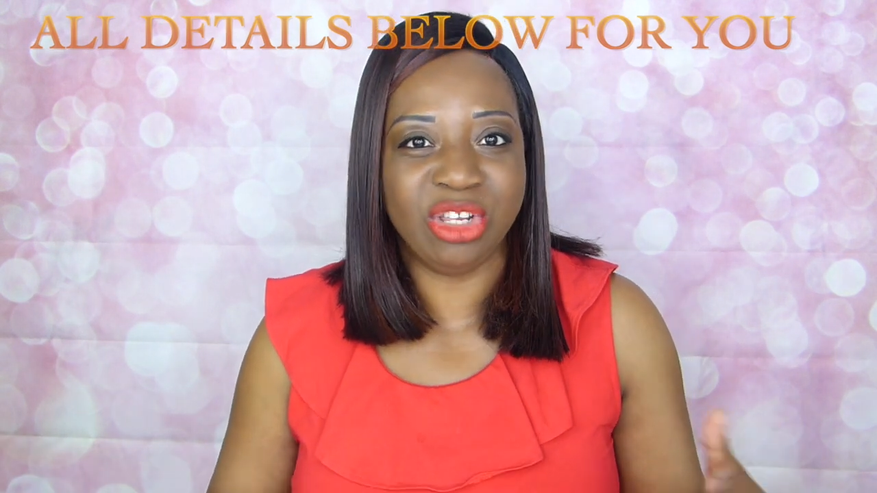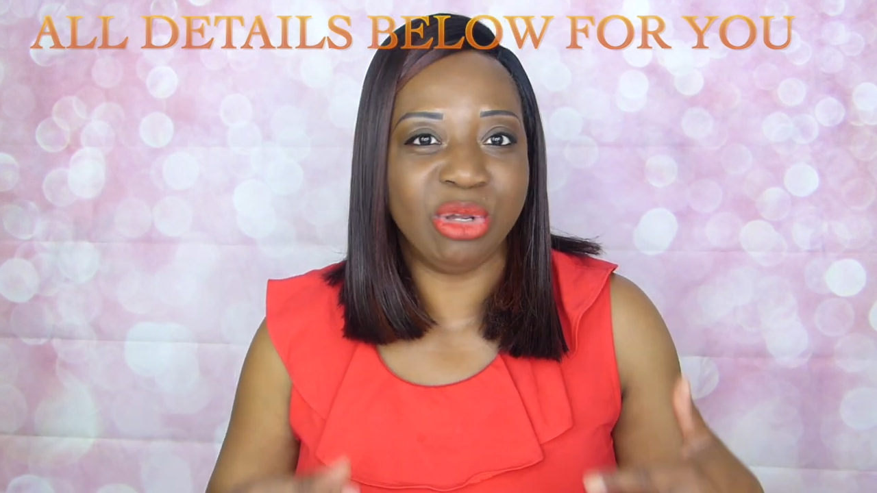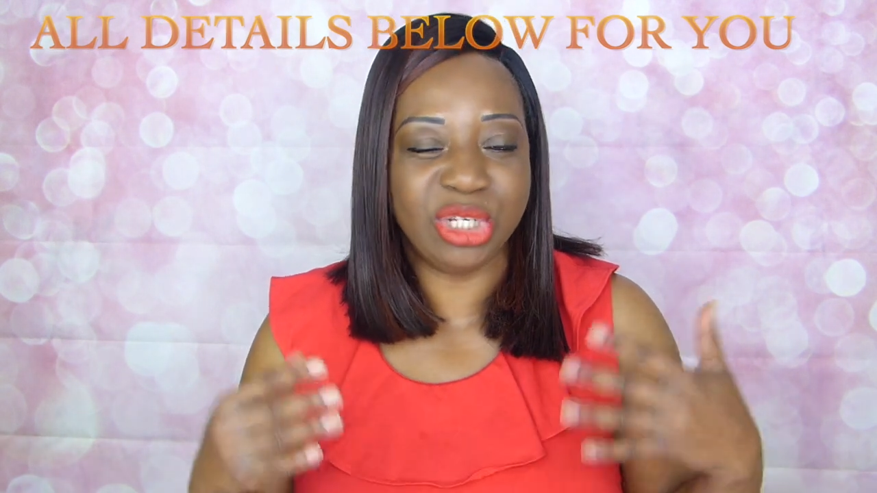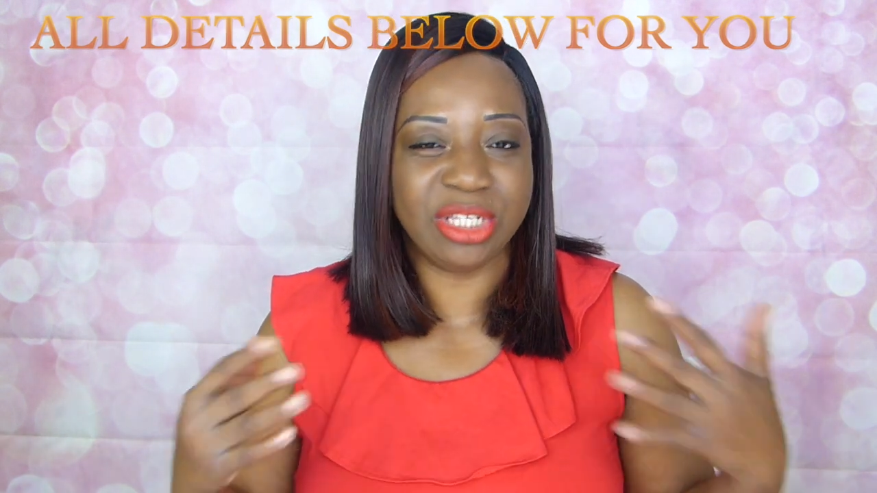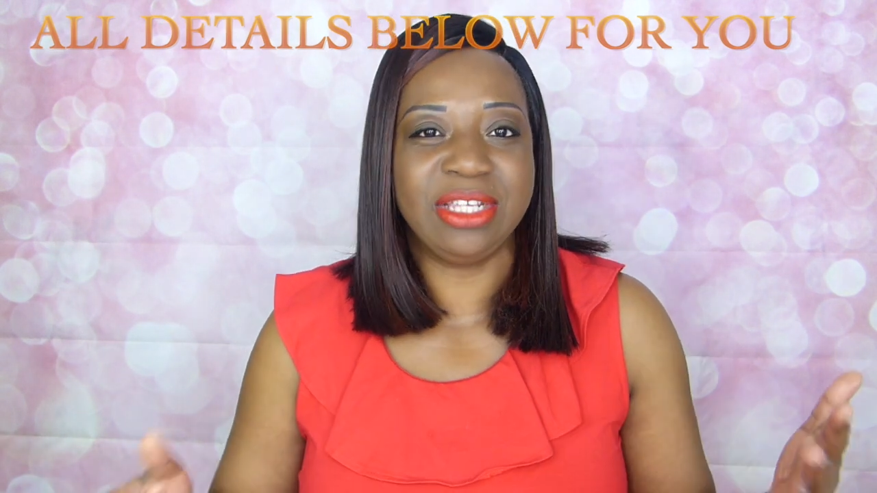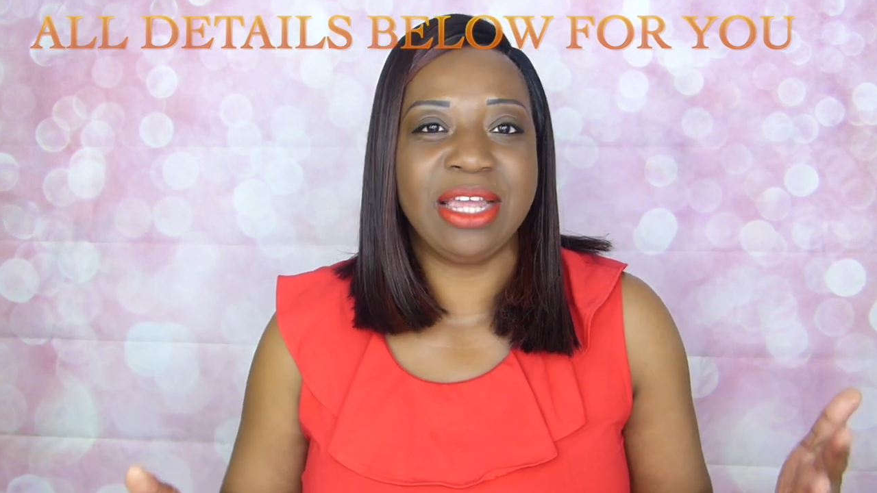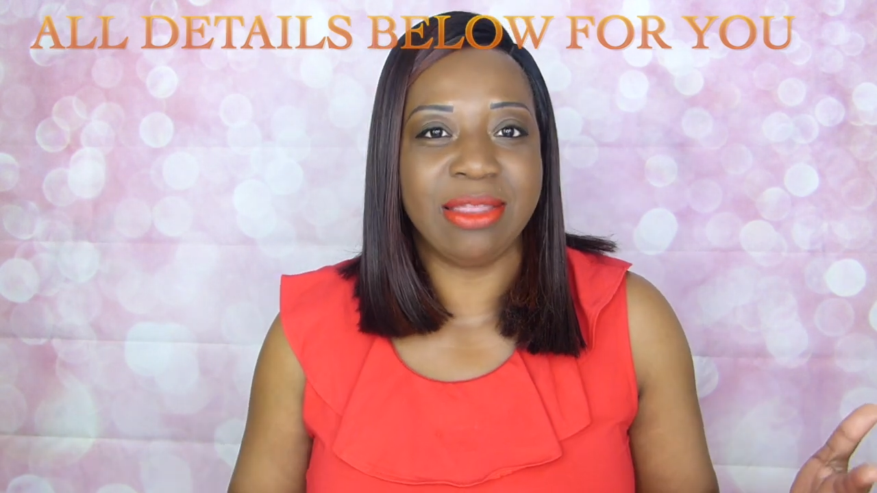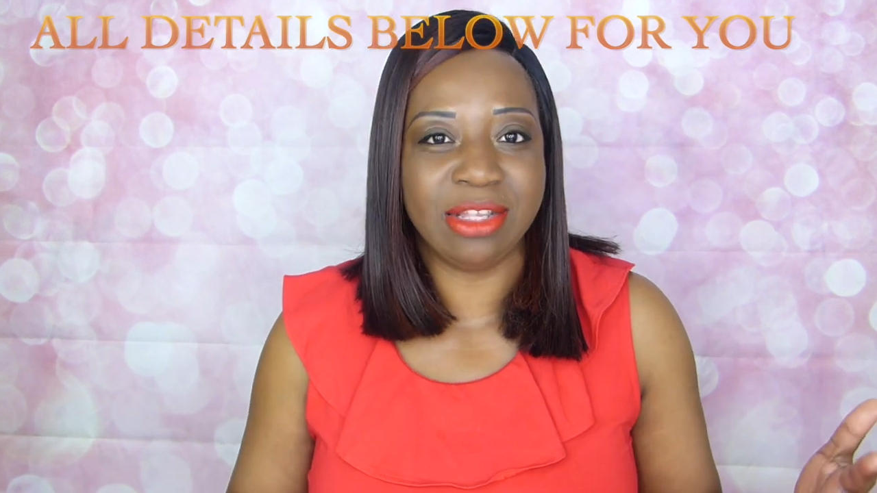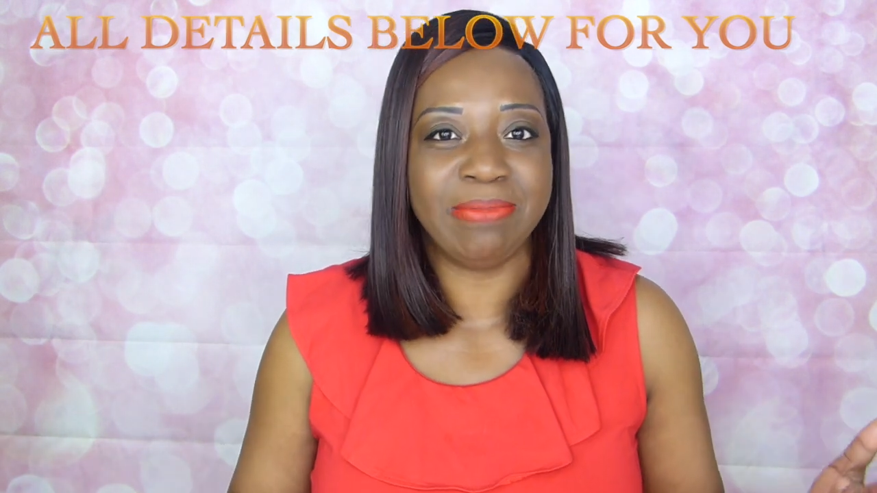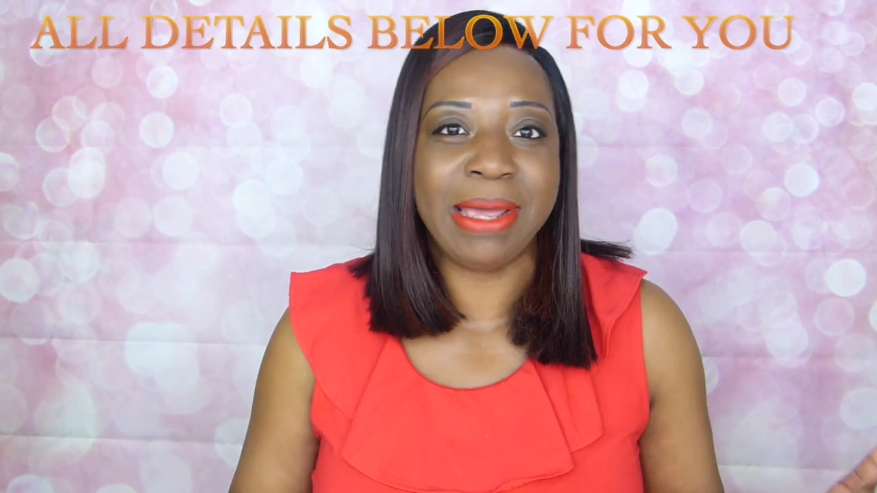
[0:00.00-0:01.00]
you know, just to
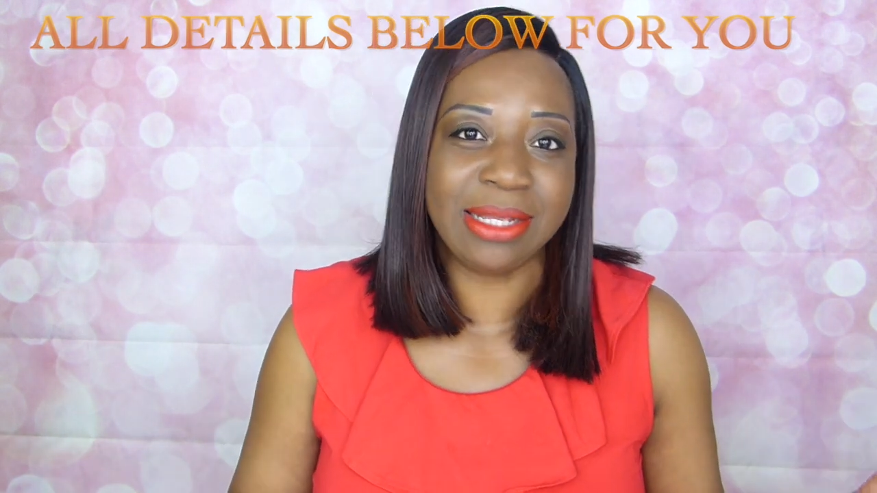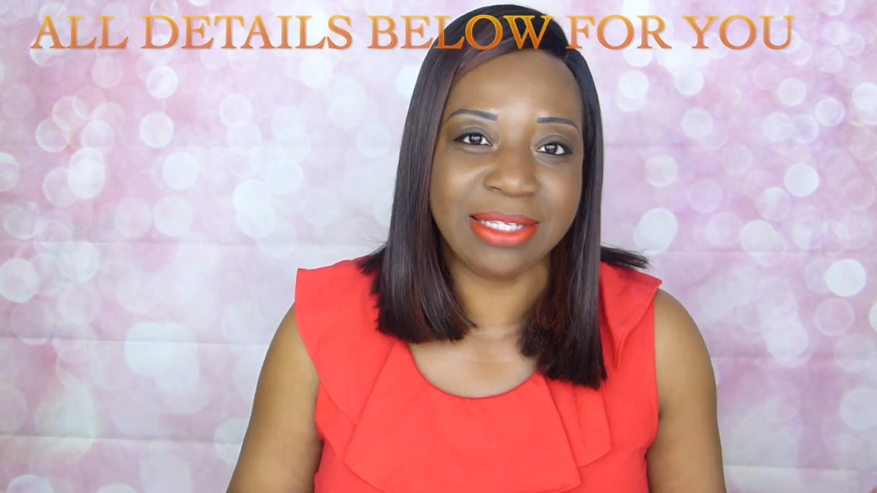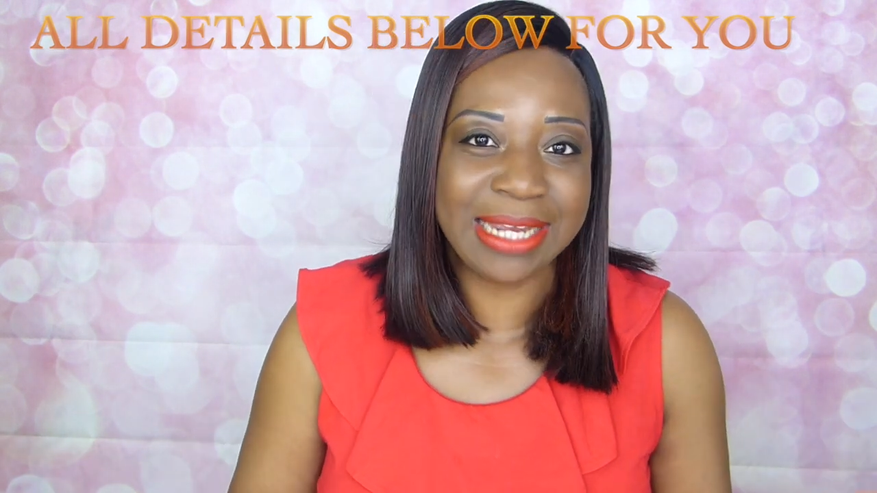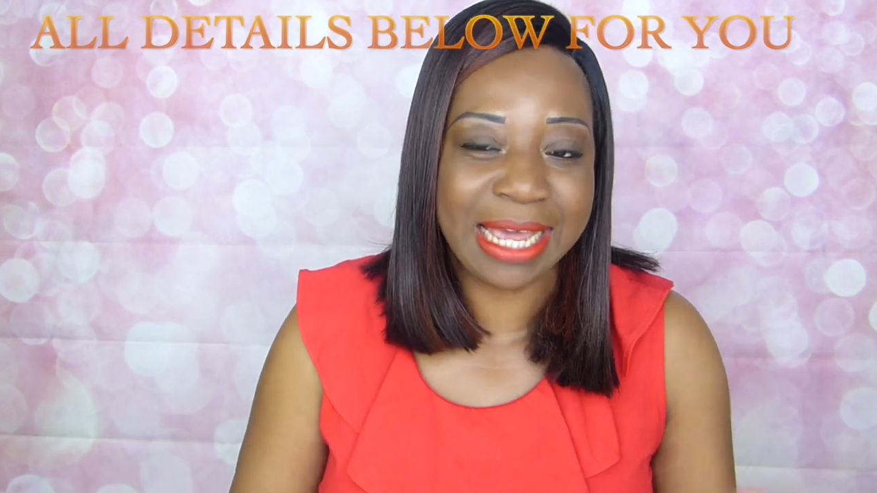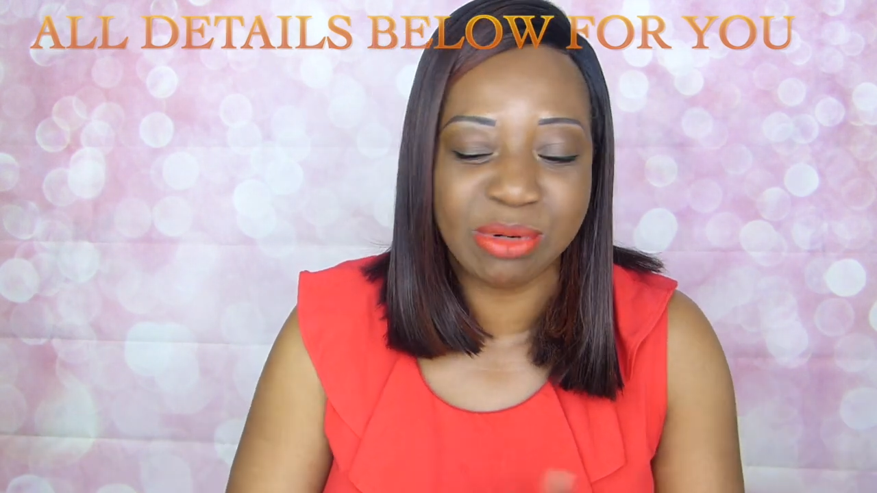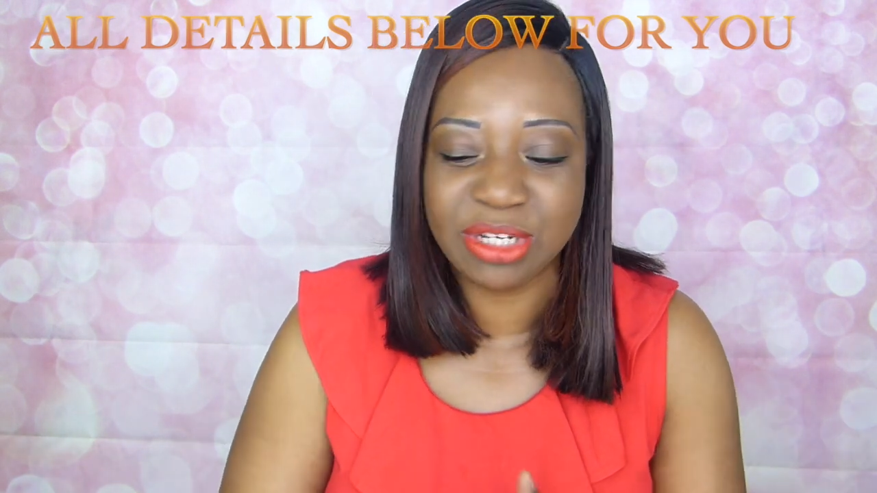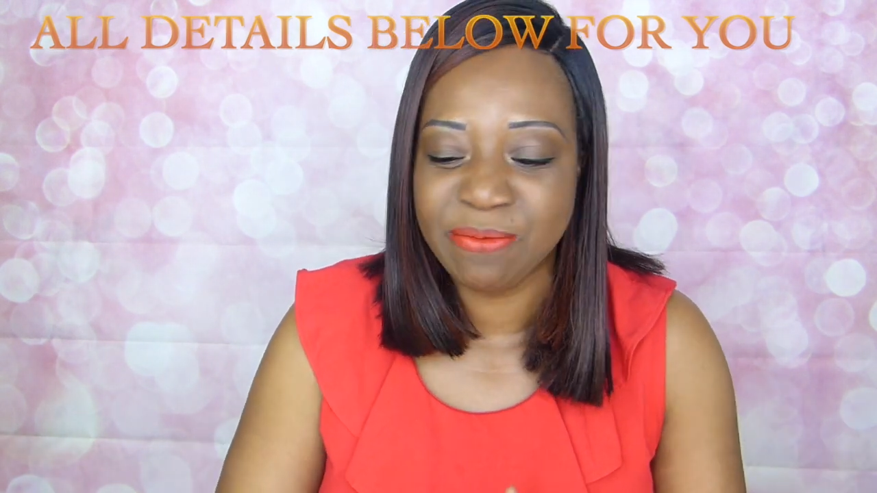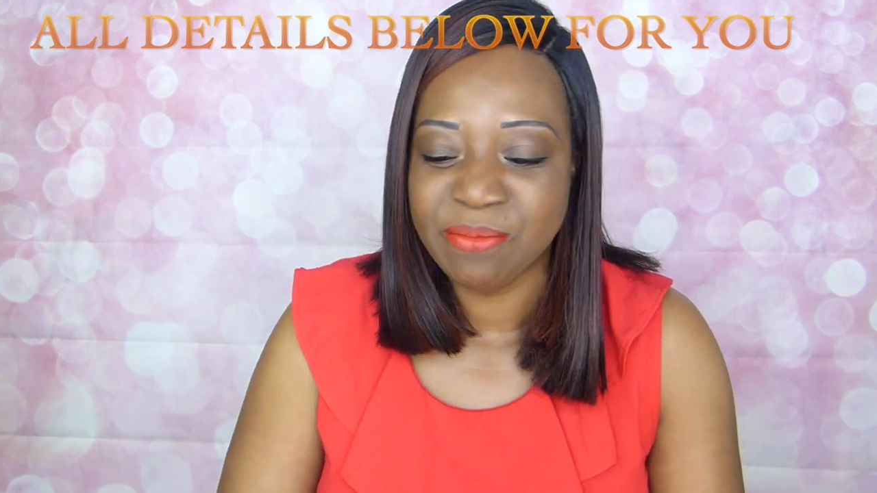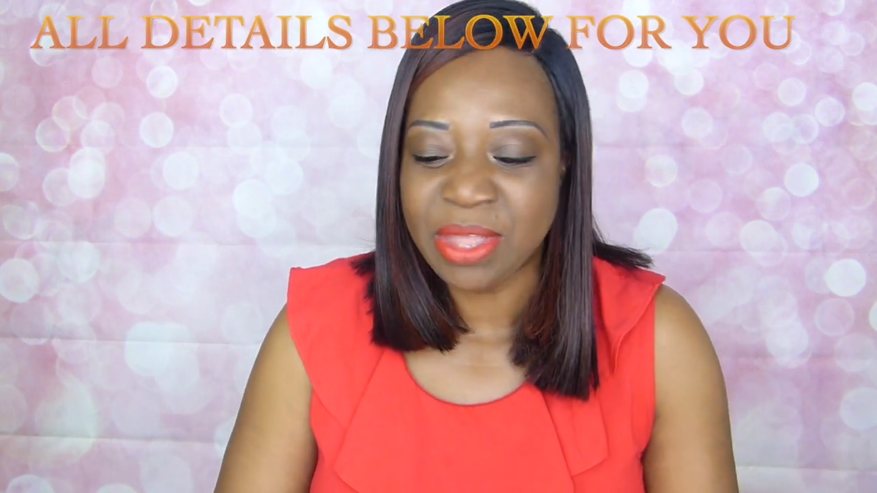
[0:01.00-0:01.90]
get this magazine out.